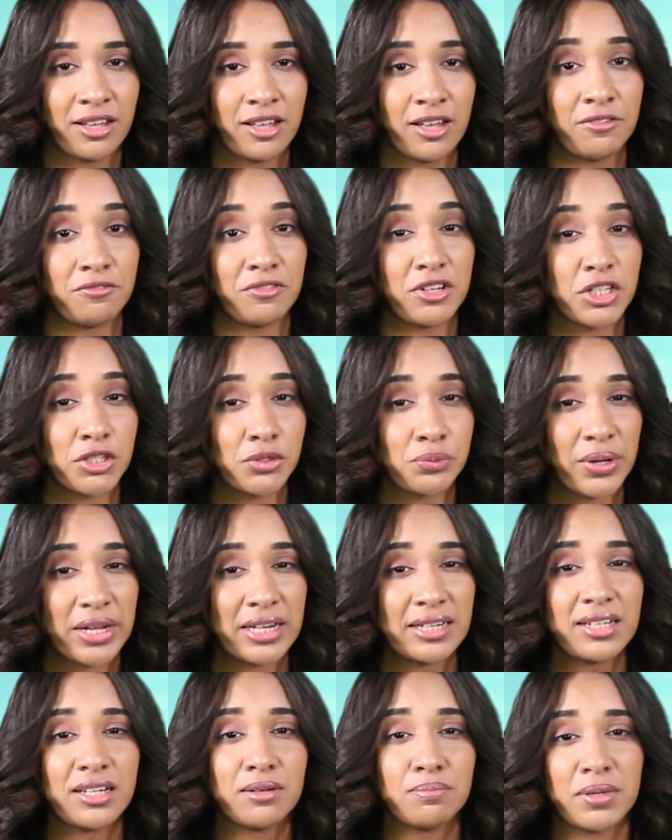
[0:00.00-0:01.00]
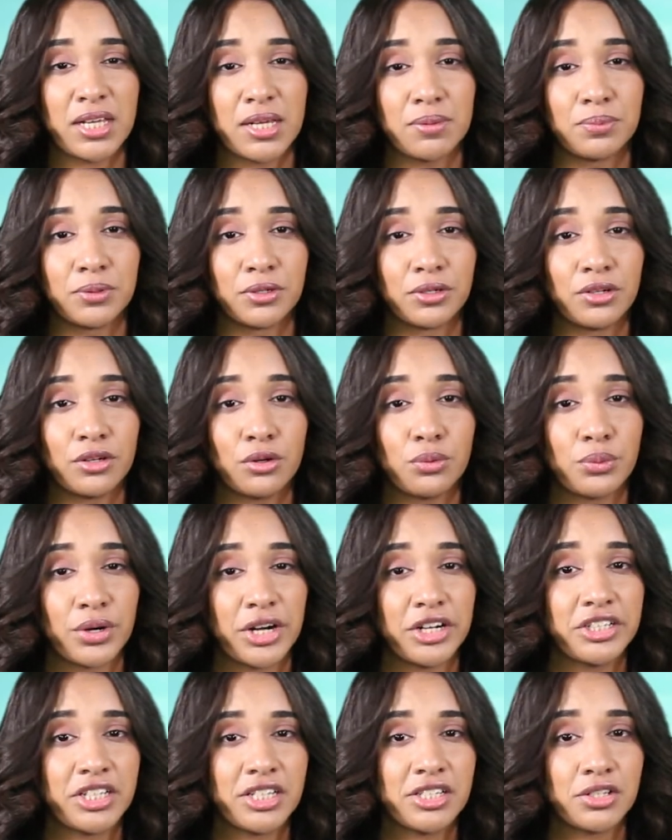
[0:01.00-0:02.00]
Venezuelan people
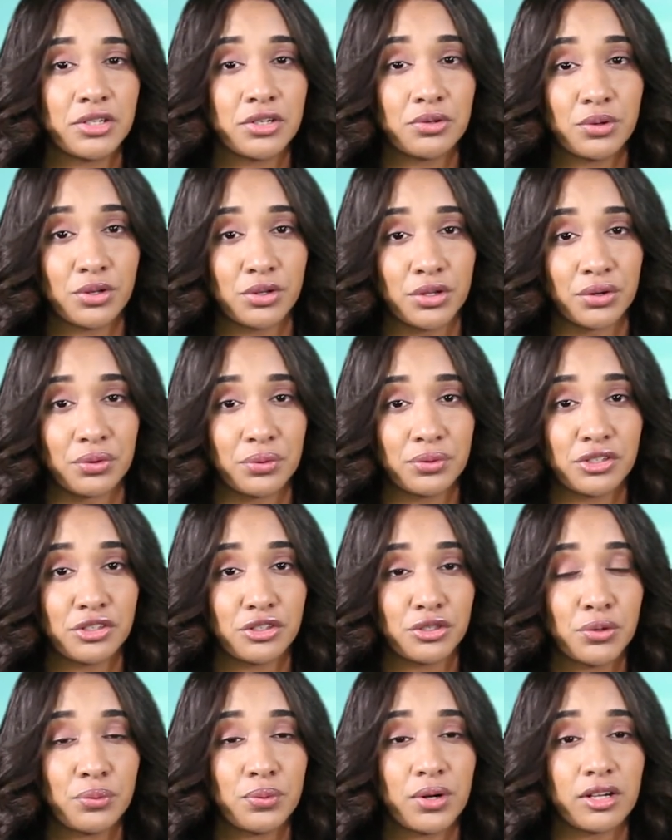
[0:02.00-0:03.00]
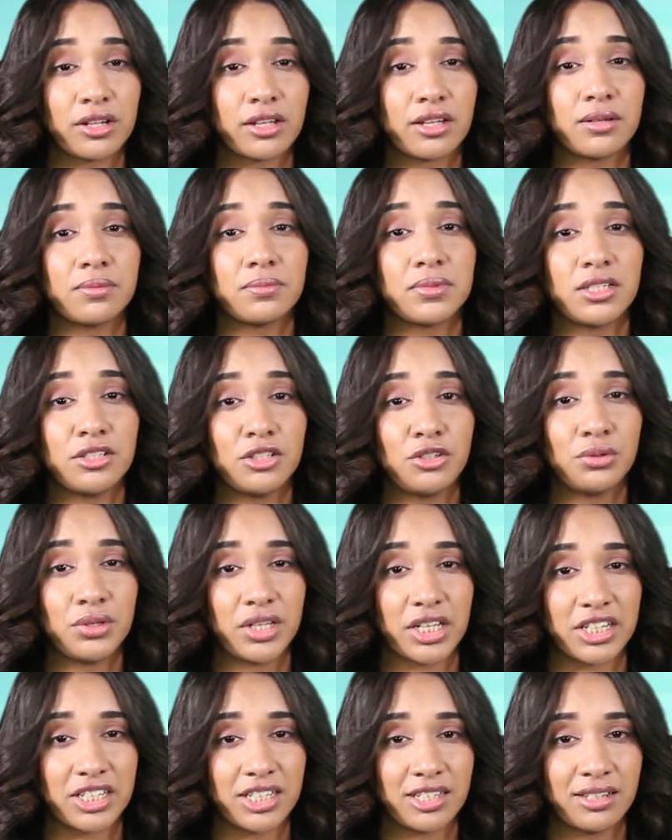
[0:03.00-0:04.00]
wear yellow clothes to welcome the new
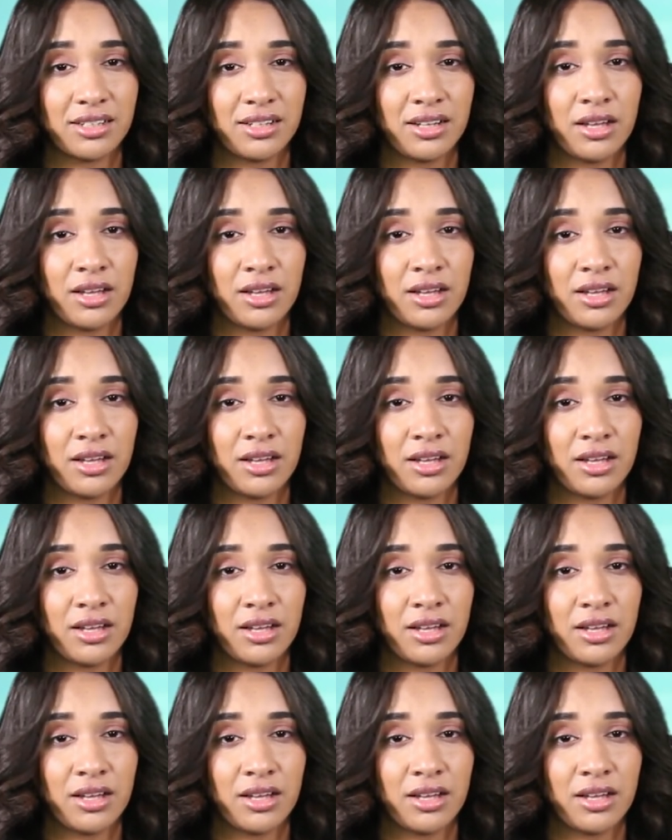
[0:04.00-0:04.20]
year.